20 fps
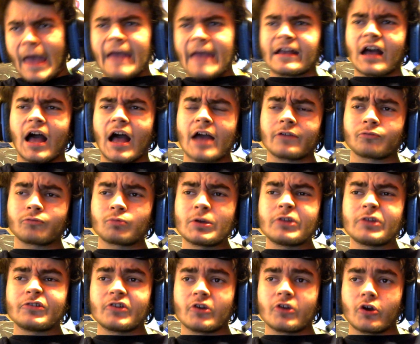guys,
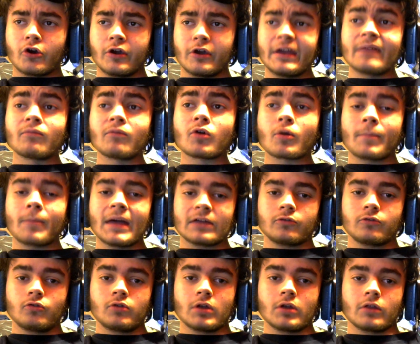Luigi here, and welcome back
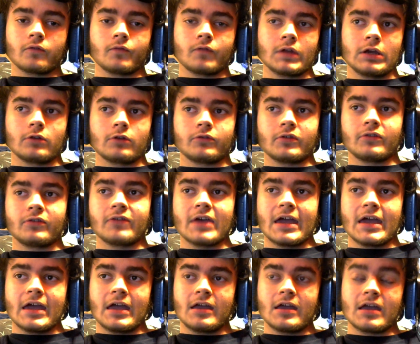to another video
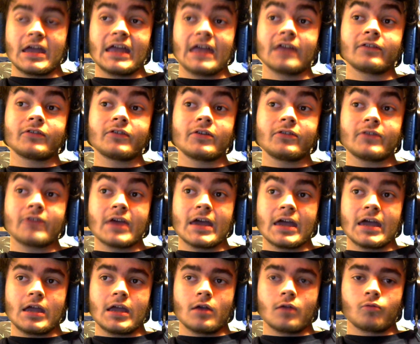today. And
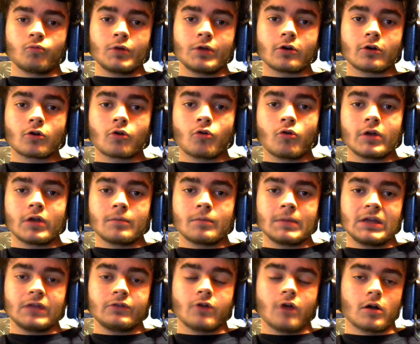today we are going to
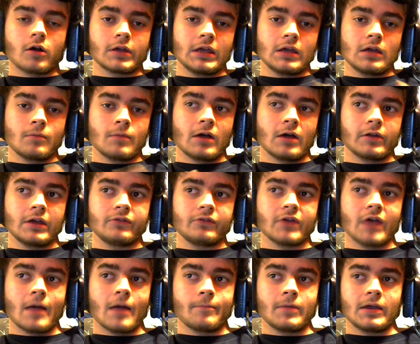be talking about a
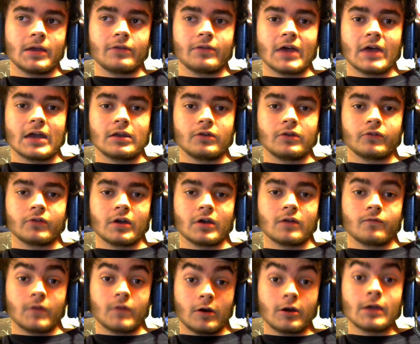topic that is
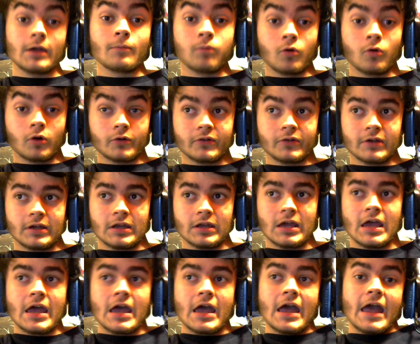very important,
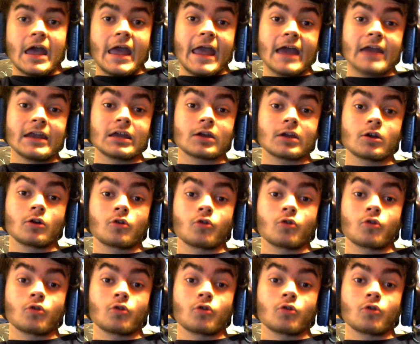and it could